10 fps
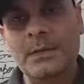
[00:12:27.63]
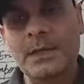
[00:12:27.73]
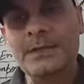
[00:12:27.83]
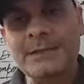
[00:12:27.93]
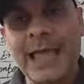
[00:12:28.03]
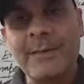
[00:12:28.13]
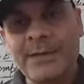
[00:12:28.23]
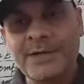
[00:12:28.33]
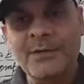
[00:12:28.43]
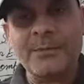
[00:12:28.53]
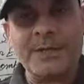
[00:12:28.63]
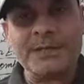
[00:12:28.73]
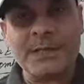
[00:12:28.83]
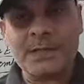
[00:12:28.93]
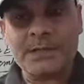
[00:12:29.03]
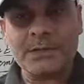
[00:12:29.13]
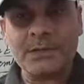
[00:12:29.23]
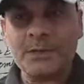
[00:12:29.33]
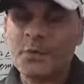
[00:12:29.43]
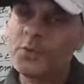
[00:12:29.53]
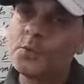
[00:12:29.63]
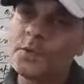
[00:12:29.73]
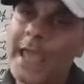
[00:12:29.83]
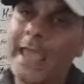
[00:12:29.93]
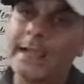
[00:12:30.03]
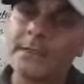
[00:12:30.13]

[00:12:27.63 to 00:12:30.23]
It is the ability of muscles to do the